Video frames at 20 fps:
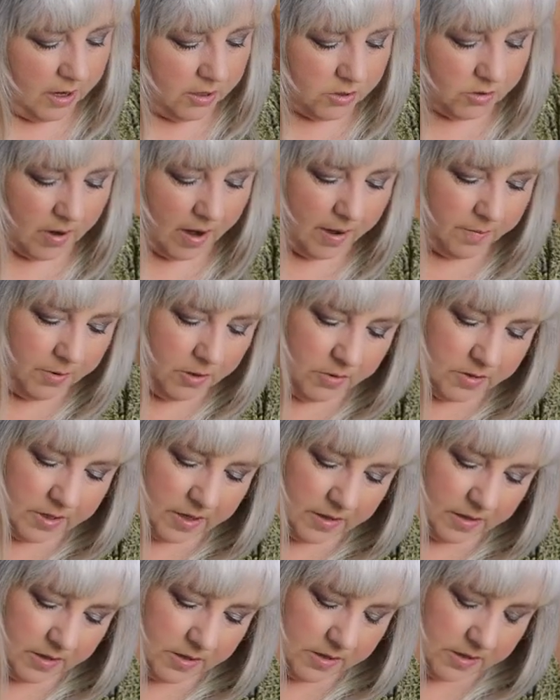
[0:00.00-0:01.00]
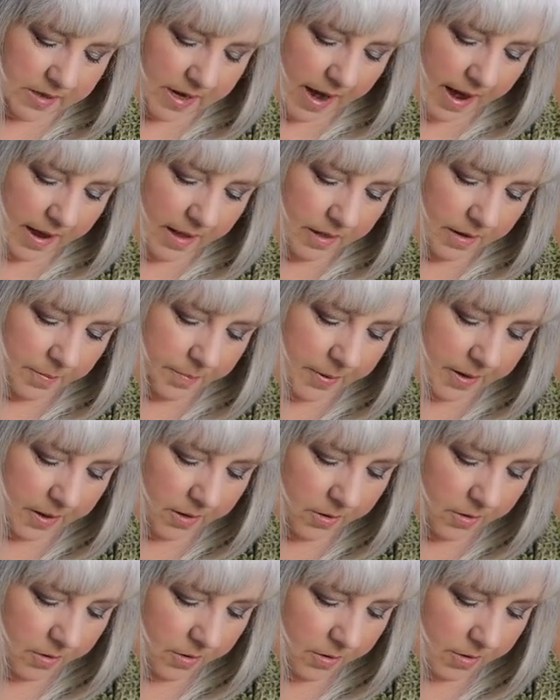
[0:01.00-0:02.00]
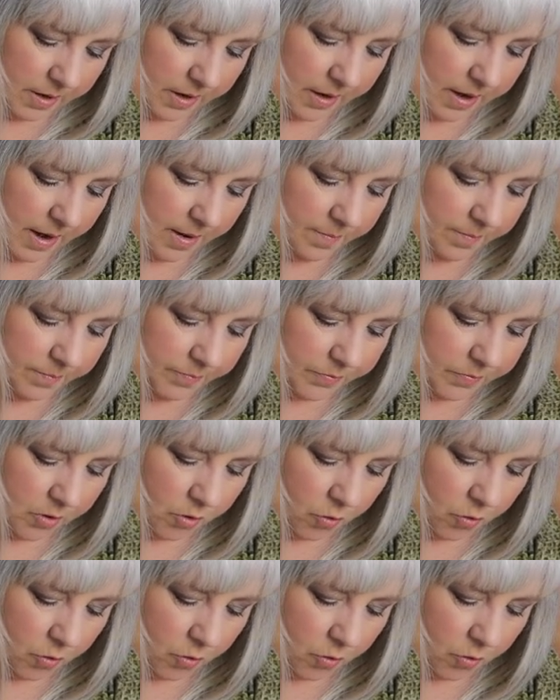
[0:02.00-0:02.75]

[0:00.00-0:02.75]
So I'm using this dial up here and I'm